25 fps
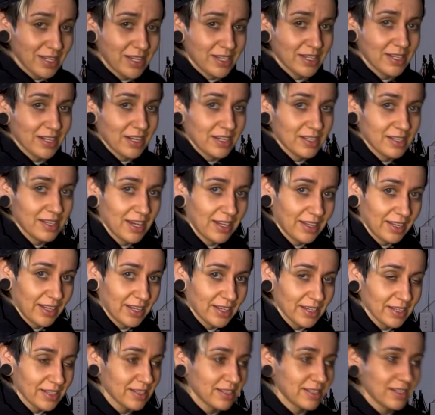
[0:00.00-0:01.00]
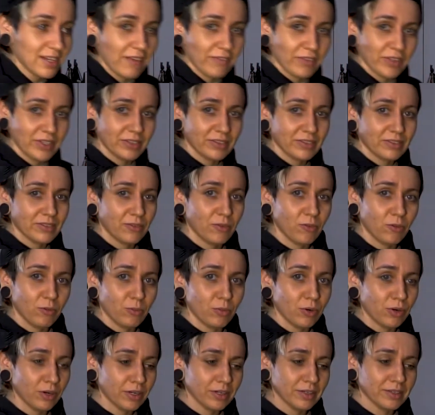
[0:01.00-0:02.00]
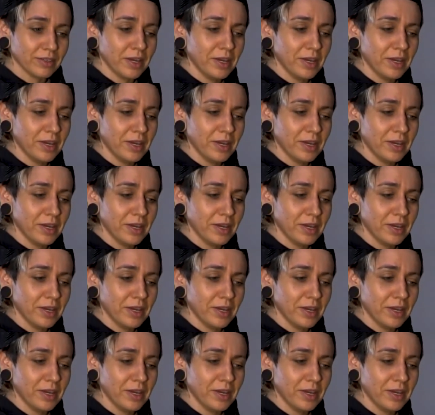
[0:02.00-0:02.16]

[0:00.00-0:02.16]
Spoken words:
it's gonna take like 7 or more